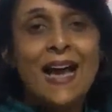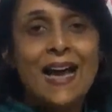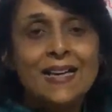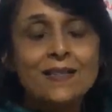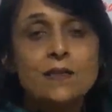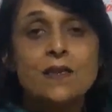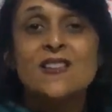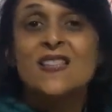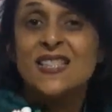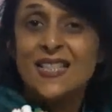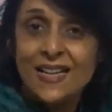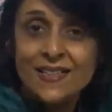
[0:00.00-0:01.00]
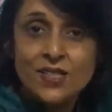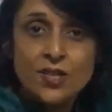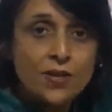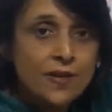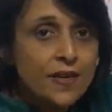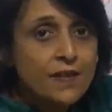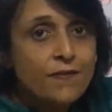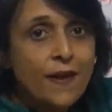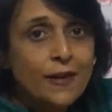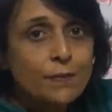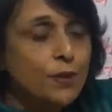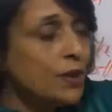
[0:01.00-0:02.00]
has sensory
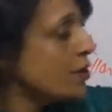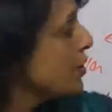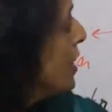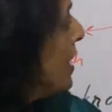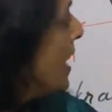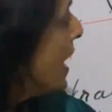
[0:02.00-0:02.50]
fibers,